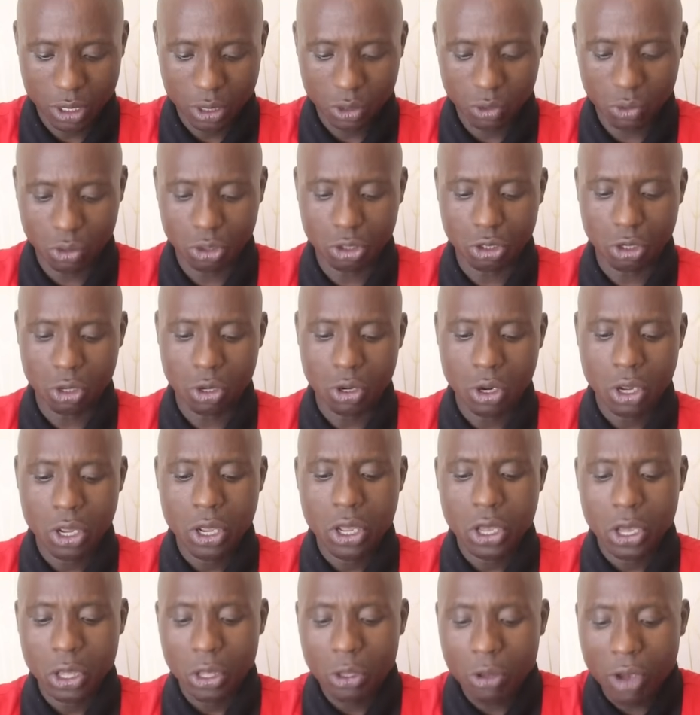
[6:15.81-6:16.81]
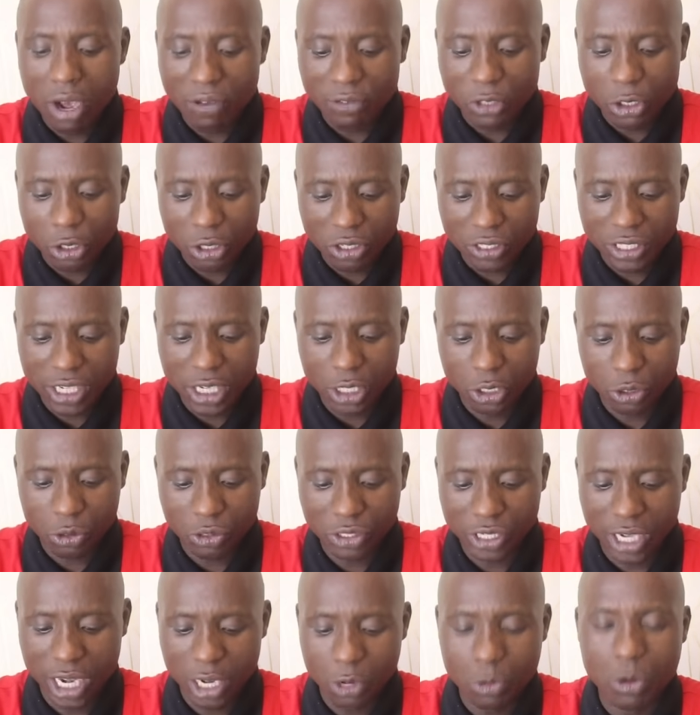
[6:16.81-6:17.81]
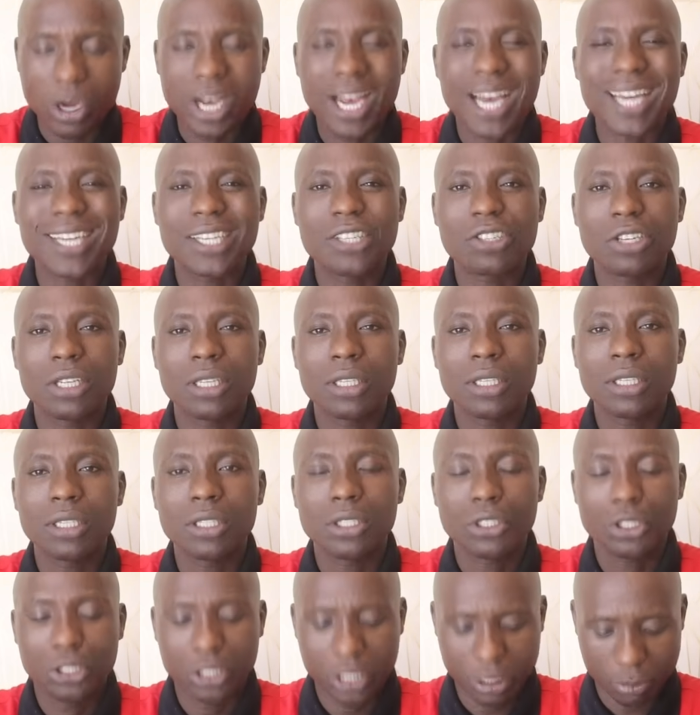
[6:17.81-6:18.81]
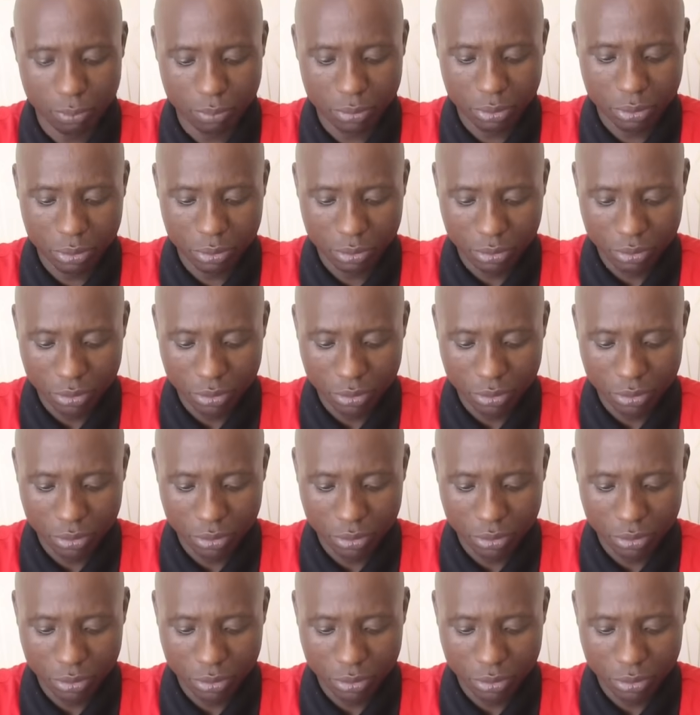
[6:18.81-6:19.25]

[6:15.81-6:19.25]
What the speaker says: Ruto, you have chosen to sell your country cheap.